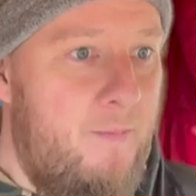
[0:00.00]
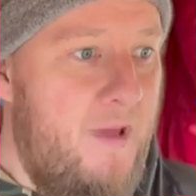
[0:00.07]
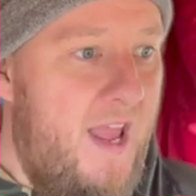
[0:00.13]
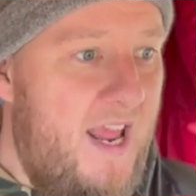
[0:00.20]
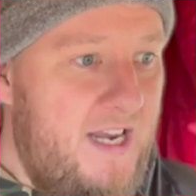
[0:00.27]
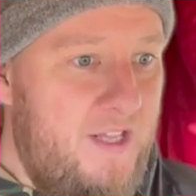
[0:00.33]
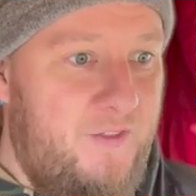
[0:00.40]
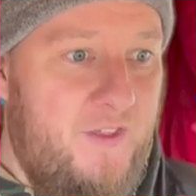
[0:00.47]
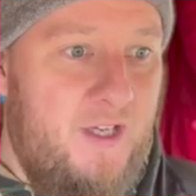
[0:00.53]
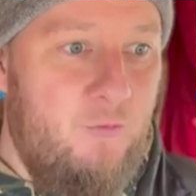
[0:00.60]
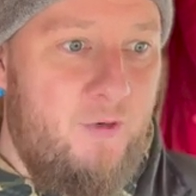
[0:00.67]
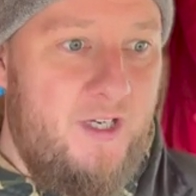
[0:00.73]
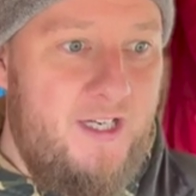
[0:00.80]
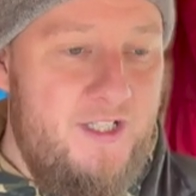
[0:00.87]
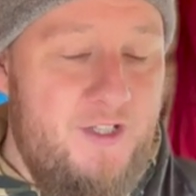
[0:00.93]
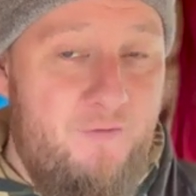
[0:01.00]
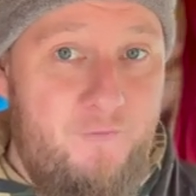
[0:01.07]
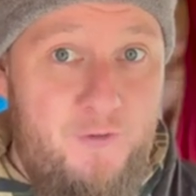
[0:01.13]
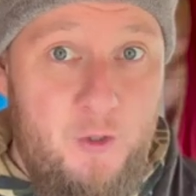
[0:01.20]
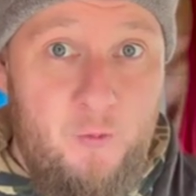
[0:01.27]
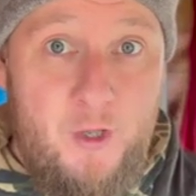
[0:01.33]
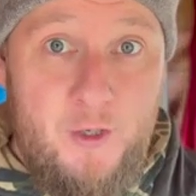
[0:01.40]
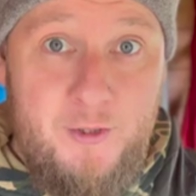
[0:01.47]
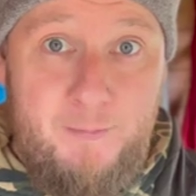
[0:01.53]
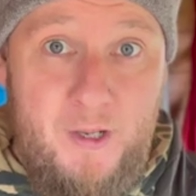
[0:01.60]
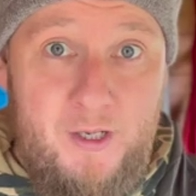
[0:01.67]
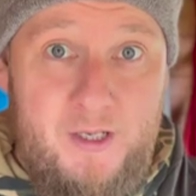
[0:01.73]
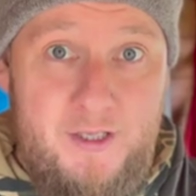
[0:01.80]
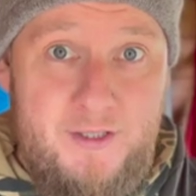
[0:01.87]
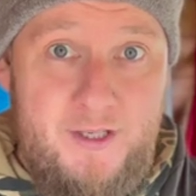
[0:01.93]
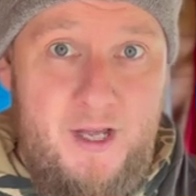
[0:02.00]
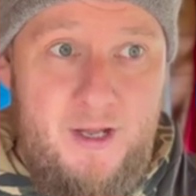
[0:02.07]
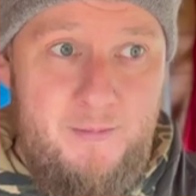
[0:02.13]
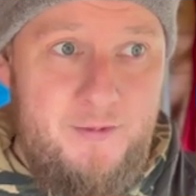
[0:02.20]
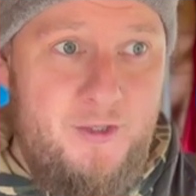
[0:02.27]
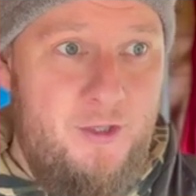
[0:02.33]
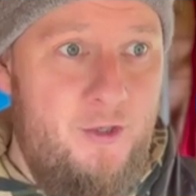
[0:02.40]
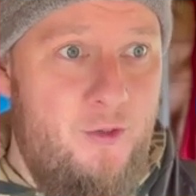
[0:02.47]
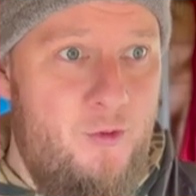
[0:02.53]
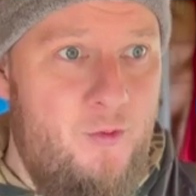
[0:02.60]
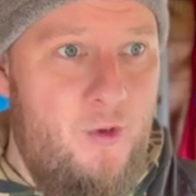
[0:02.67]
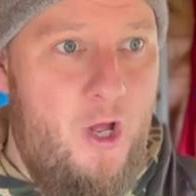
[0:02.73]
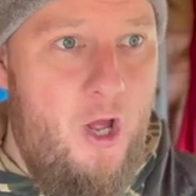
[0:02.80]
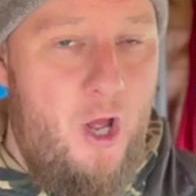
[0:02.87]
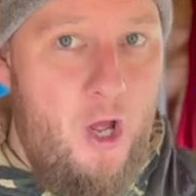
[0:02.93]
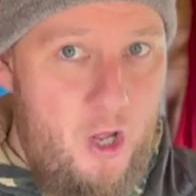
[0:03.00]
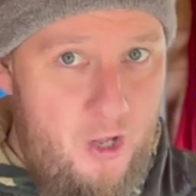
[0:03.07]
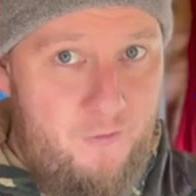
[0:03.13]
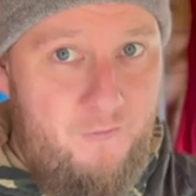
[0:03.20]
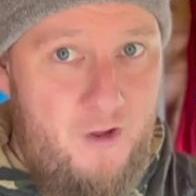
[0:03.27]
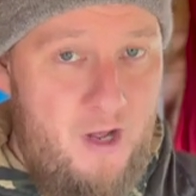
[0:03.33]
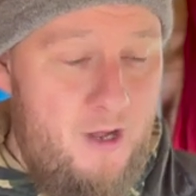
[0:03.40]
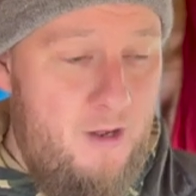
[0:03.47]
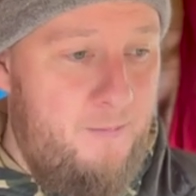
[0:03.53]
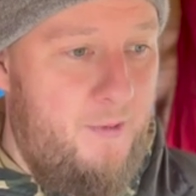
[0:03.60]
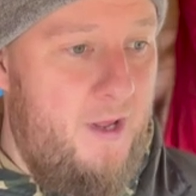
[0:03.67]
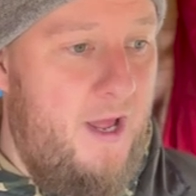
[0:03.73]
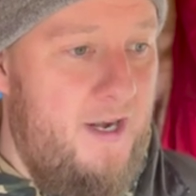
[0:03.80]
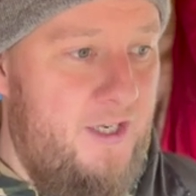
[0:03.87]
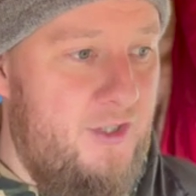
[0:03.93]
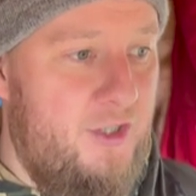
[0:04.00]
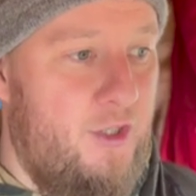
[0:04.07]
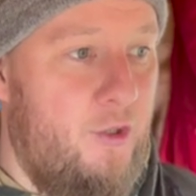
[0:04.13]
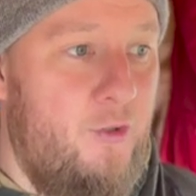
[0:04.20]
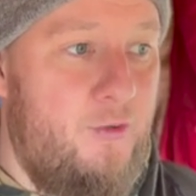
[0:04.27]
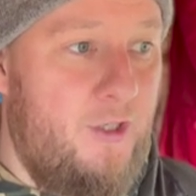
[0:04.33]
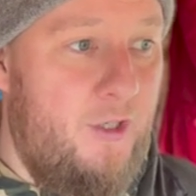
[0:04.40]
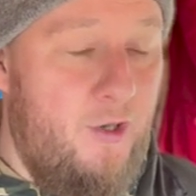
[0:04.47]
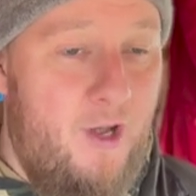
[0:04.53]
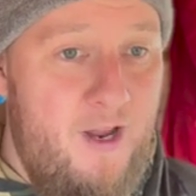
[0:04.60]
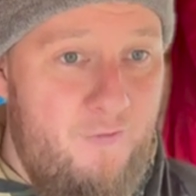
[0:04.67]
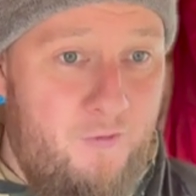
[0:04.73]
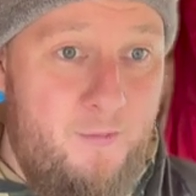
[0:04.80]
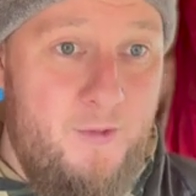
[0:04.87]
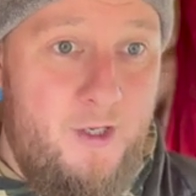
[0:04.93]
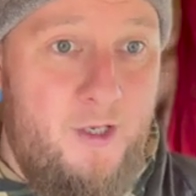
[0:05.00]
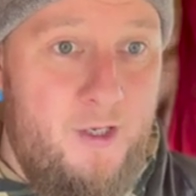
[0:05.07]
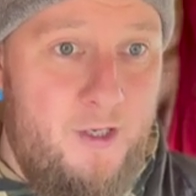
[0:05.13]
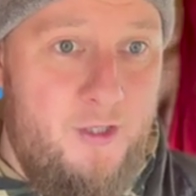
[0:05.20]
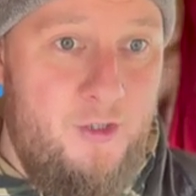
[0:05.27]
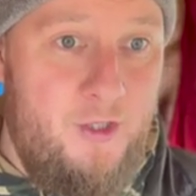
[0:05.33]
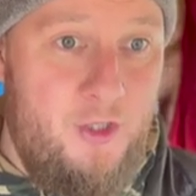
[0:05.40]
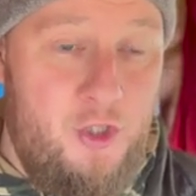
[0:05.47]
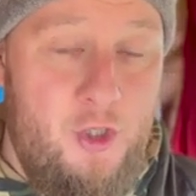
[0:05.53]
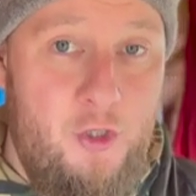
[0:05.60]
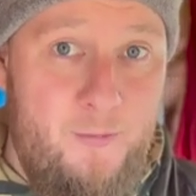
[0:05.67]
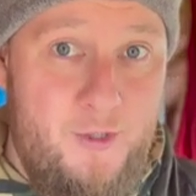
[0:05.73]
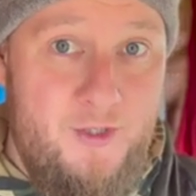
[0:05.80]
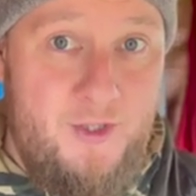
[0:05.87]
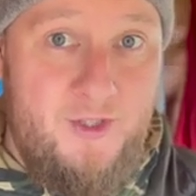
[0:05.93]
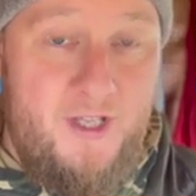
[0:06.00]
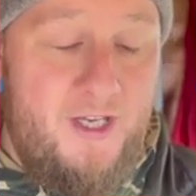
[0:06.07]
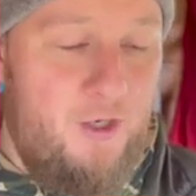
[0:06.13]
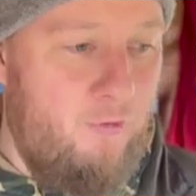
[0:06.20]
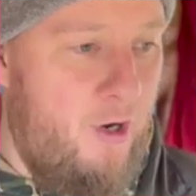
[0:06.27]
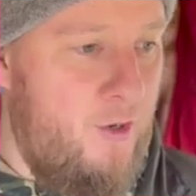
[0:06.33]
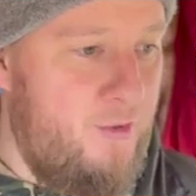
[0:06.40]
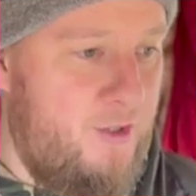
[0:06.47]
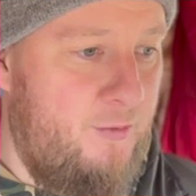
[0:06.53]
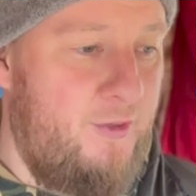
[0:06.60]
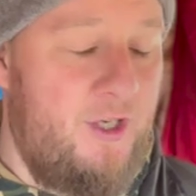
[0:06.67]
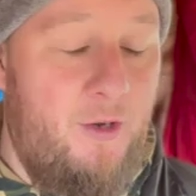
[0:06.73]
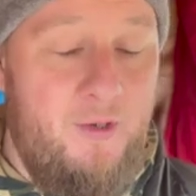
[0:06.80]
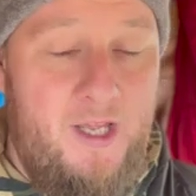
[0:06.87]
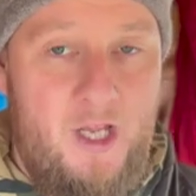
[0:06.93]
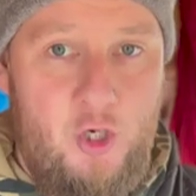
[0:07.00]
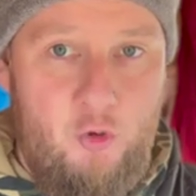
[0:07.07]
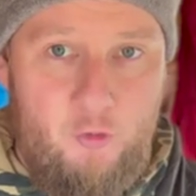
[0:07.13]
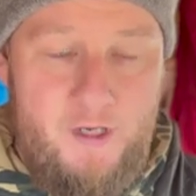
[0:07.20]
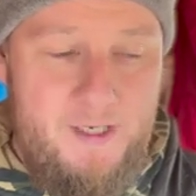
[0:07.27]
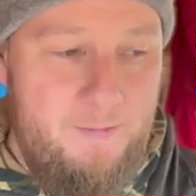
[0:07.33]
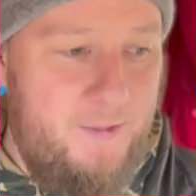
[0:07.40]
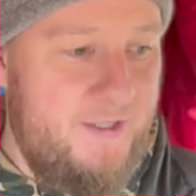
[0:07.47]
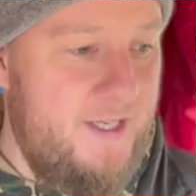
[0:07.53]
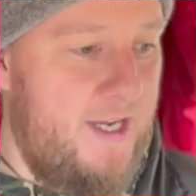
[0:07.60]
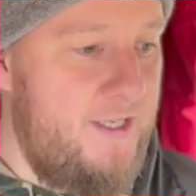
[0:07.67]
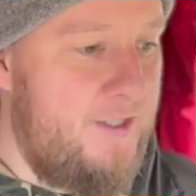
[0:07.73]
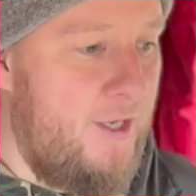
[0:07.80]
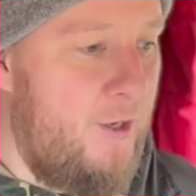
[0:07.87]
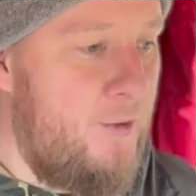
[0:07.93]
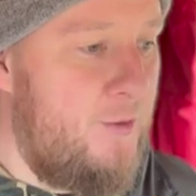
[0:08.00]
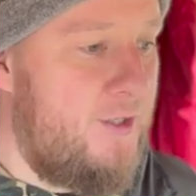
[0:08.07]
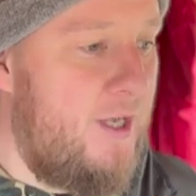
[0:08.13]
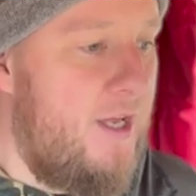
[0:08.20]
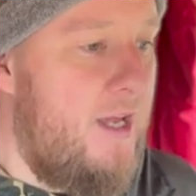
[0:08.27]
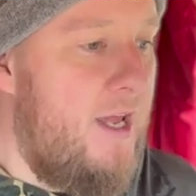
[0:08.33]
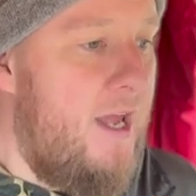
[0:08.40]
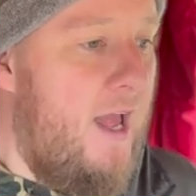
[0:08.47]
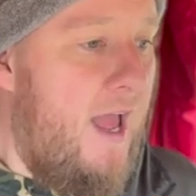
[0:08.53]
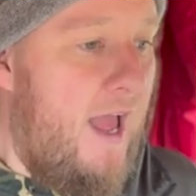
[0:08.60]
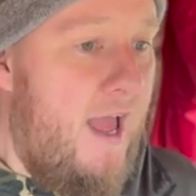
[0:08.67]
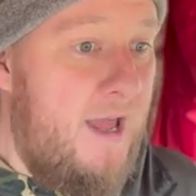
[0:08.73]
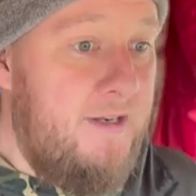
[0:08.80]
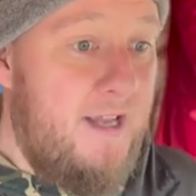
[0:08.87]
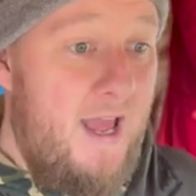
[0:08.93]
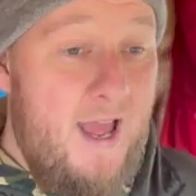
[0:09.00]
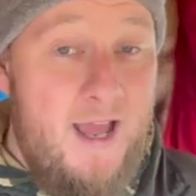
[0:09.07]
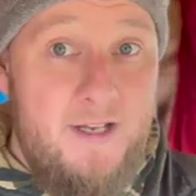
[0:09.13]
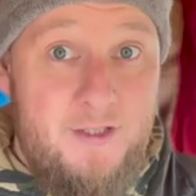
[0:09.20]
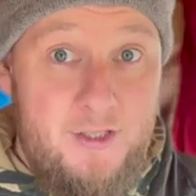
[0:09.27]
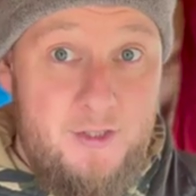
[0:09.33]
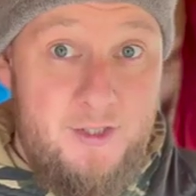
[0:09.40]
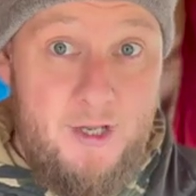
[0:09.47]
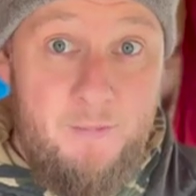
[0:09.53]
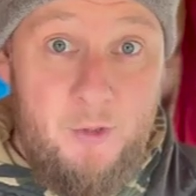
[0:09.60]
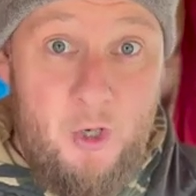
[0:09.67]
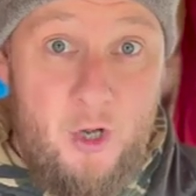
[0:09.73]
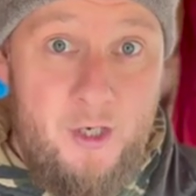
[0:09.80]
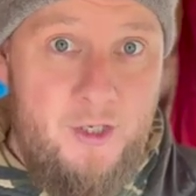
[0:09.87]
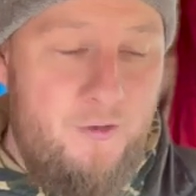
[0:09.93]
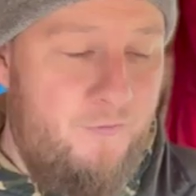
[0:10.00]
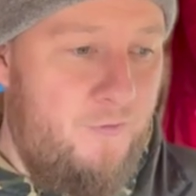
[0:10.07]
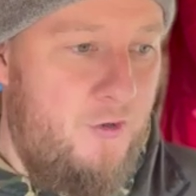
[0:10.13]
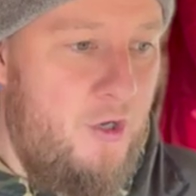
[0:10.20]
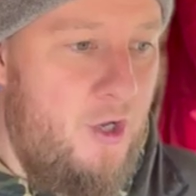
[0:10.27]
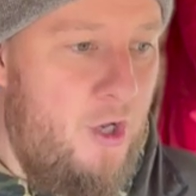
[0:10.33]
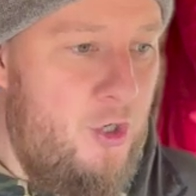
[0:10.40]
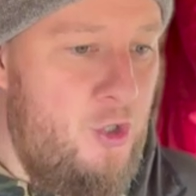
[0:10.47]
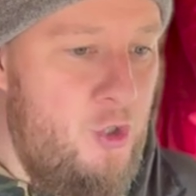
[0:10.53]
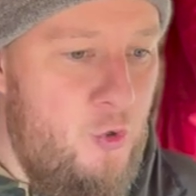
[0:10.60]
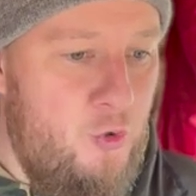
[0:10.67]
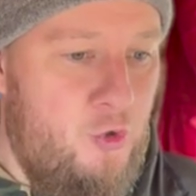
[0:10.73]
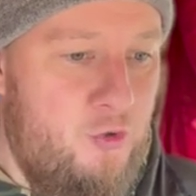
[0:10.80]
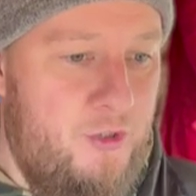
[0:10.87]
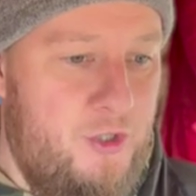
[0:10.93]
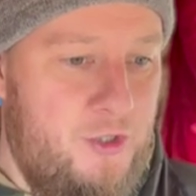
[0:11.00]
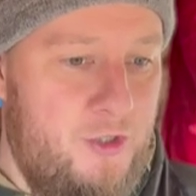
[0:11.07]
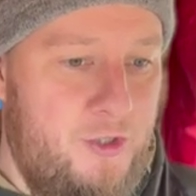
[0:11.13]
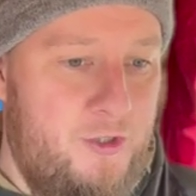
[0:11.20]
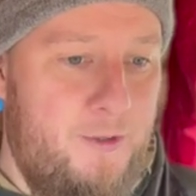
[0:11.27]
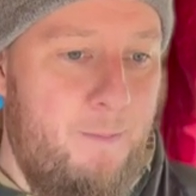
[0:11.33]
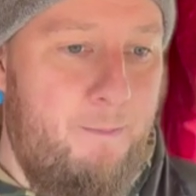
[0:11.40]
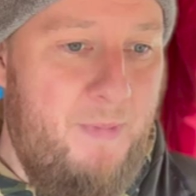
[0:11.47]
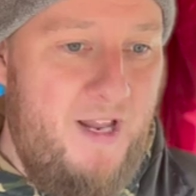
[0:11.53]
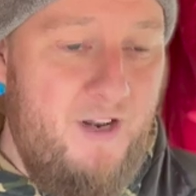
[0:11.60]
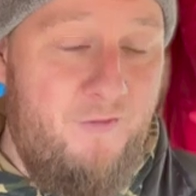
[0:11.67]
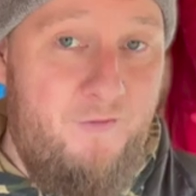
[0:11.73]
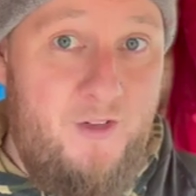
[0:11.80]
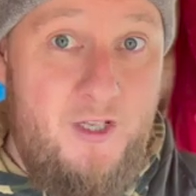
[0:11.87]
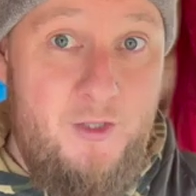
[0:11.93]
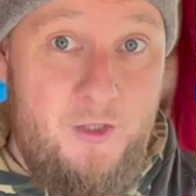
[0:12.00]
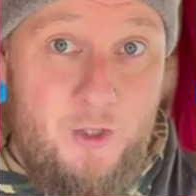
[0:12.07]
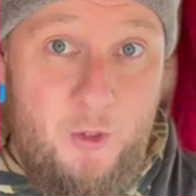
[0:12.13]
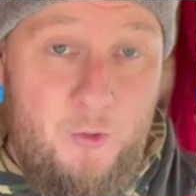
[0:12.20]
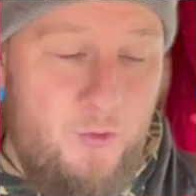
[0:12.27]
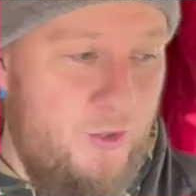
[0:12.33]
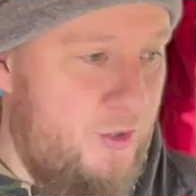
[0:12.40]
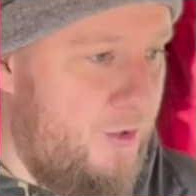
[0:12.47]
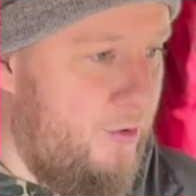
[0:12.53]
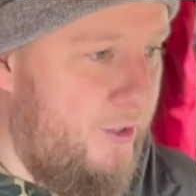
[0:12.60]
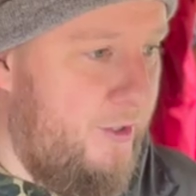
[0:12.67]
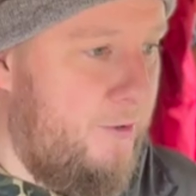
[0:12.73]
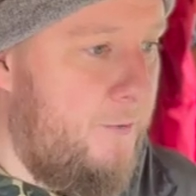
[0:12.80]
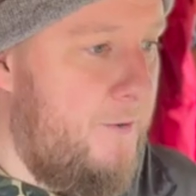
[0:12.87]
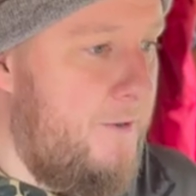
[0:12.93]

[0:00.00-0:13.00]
anything really to fill those buckets up, to earth up and exclude the light from the tubers as they grow so we don't get green potatoes, and add some kind of nutritious benefit to the soil.